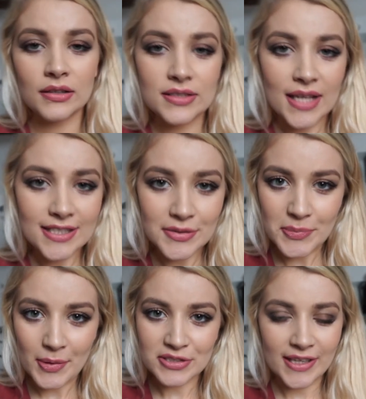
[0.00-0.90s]
So as I was
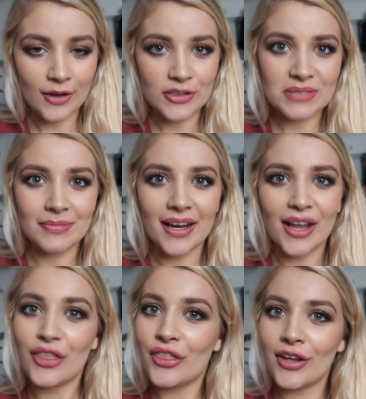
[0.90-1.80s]
about to get on to my
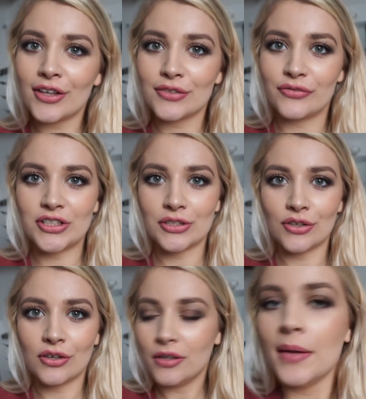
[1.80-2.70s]
third
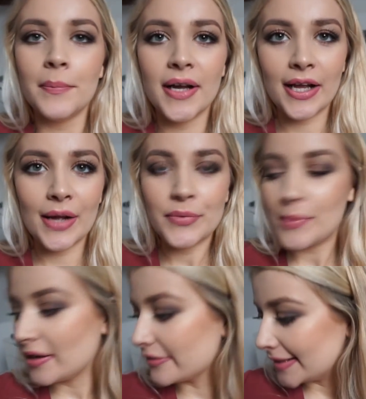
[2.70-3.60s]
video, my camera
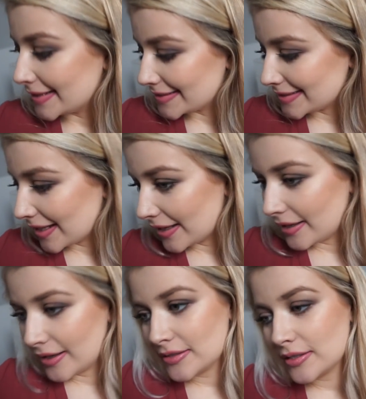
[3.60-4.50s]
battery has
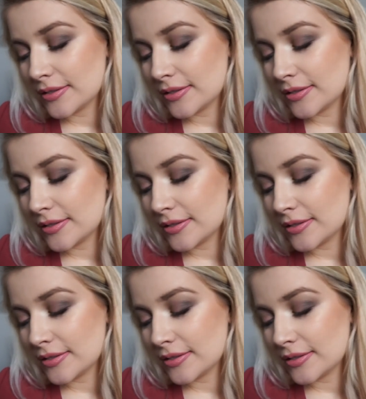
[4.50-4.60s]
died.